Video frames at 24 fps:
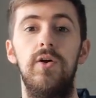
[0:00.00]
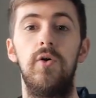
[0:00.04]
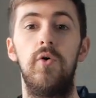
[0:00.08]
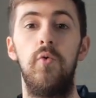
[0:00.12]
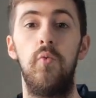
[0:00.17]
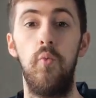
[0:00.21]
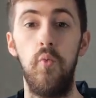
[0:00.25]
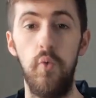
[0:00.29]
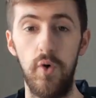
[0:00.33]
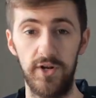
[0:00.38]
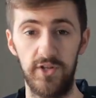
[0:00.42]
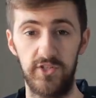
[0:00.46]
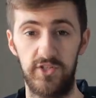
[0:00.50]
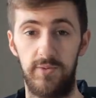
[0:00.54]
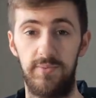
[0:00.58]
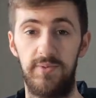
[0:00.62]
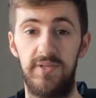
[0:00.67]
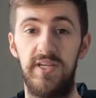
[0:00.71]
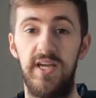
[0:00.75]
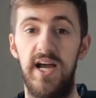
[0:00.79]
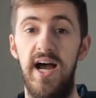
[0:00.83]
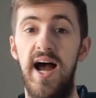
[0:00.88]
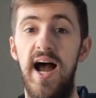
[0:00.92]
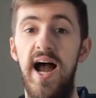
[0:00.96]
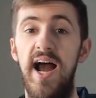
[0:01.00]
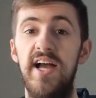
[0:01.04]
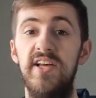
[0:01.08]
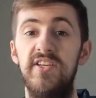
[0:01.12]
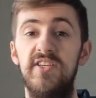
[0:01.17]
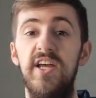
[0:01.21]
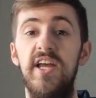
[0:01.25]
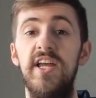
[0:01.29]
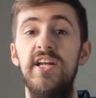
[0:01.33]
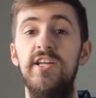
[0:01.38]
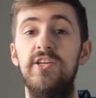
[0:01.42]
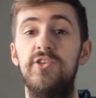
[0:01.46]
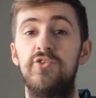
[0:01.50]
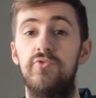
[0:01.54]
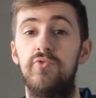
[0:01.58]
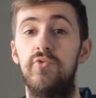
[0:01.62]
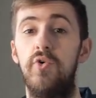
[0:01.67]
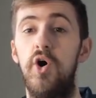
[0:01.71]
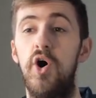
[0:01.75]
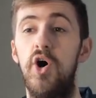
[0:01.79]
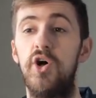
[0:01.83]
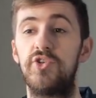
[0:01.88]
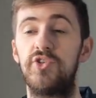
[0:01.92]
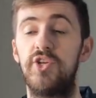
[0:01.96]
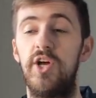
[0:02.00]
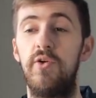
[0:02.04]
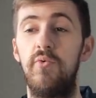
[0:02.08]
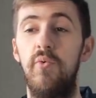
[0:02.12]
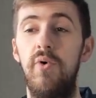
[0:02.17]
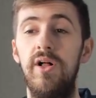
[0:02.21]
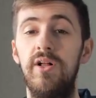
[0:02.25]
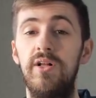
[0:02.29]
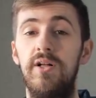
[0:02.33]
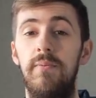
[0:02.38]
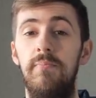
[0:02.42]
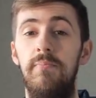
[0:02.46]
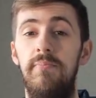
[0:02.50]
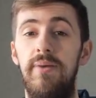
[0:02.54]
What is up guys, it is Ross and welcome